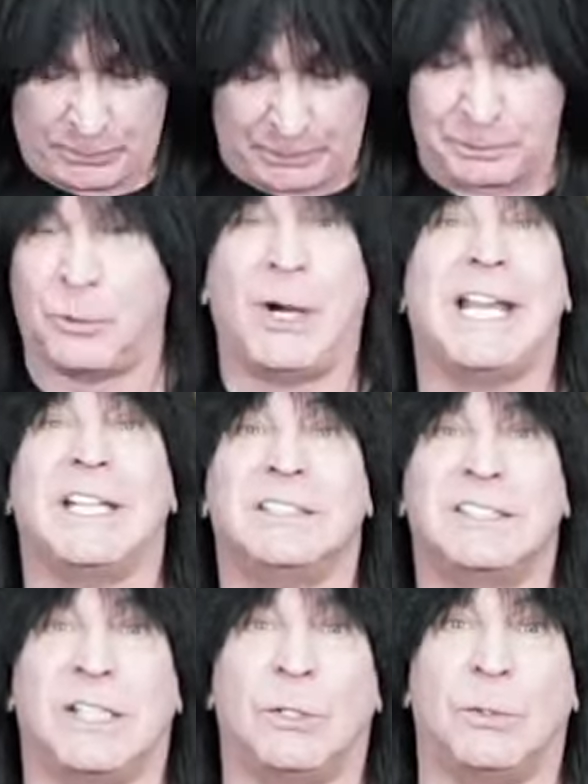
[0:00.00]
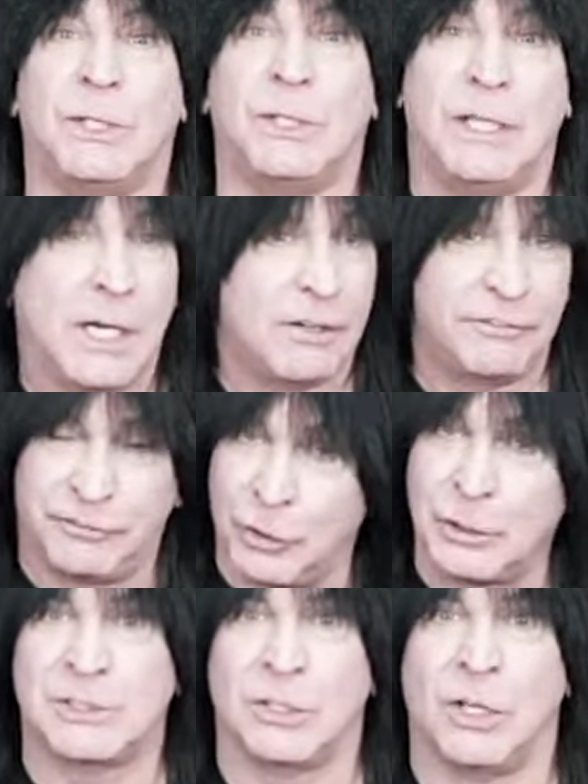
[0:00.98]
proprietary
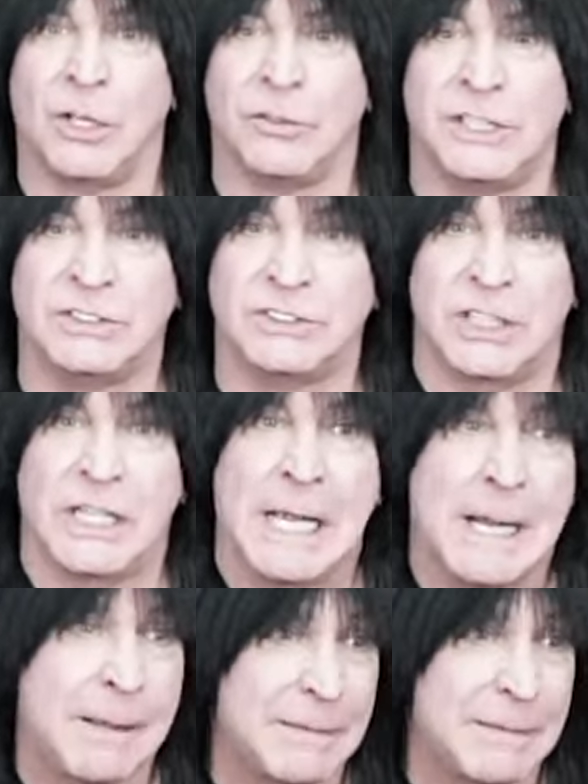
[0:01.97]
verbs and all this,